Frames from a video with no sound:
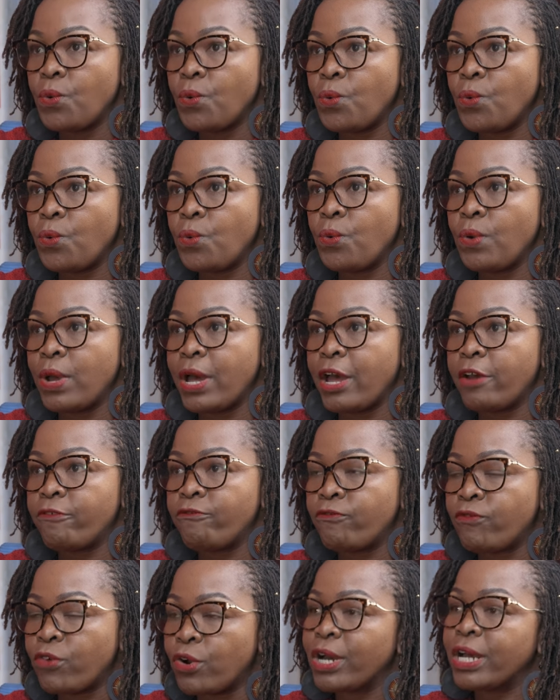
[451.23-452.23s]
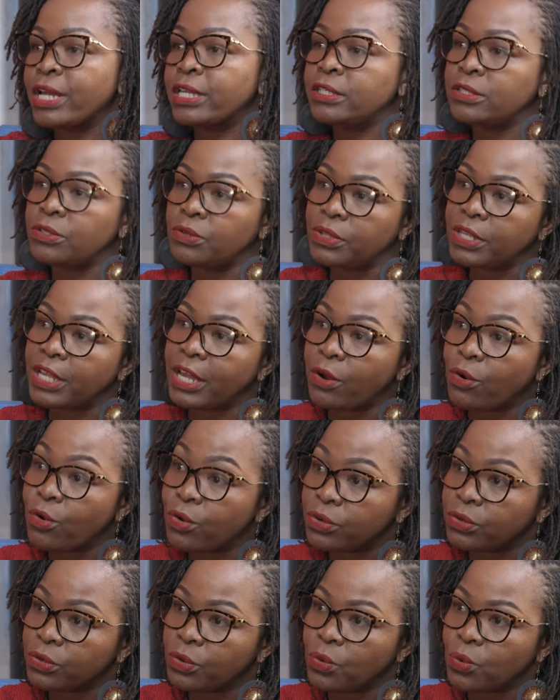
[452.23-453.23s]
who are focused on their
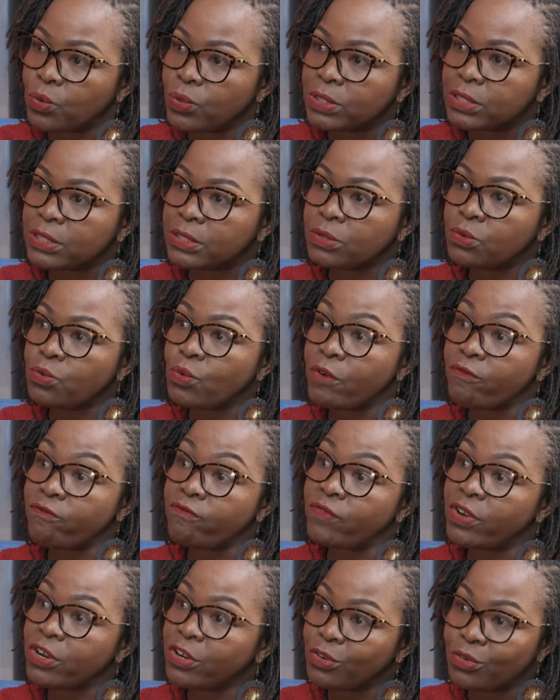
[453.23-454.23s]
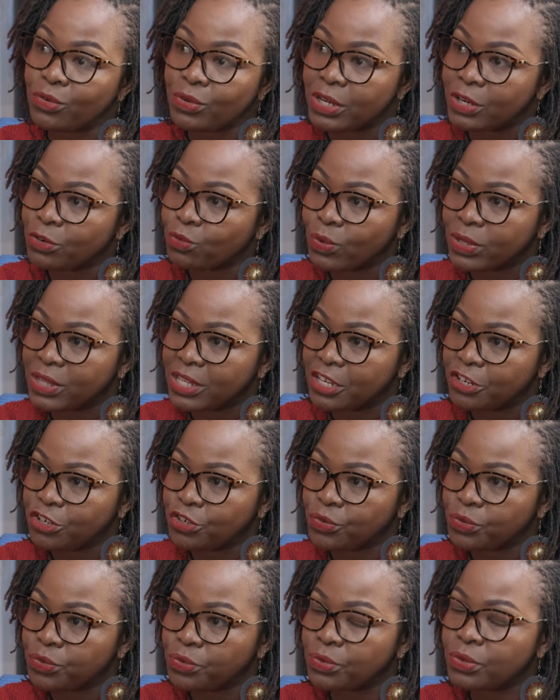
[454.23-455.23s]
own goals, who are very good at what they
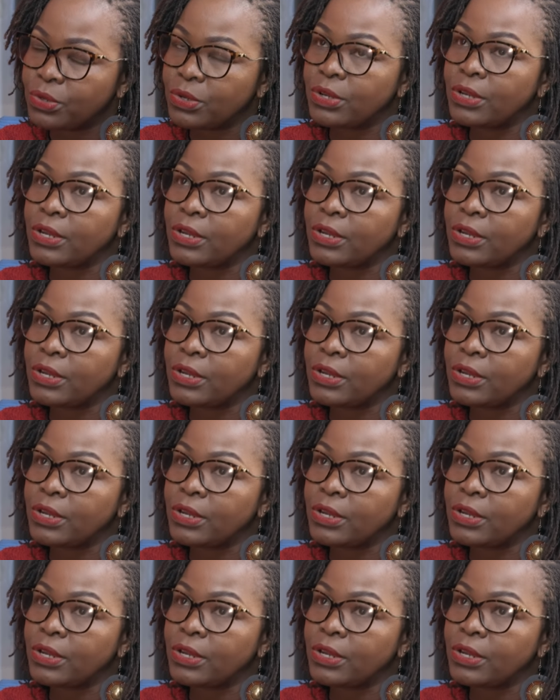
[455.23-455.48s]
do,